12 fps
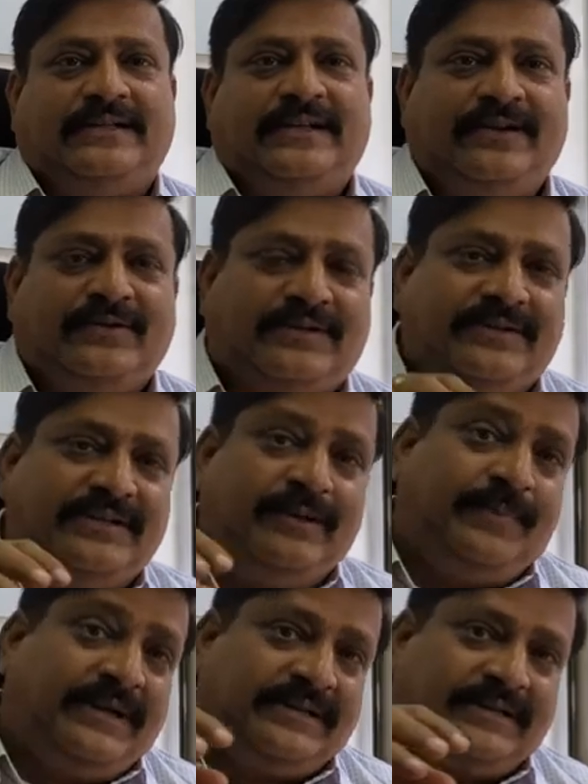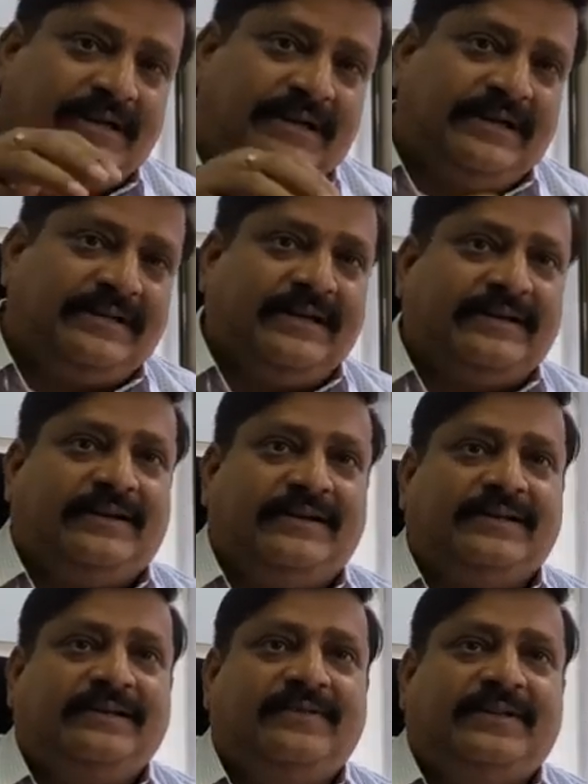They use GPS related
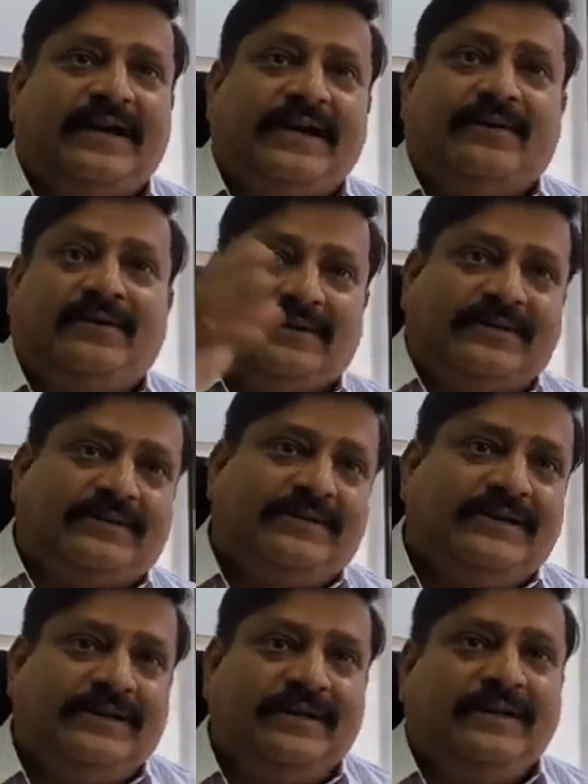technology with high cost.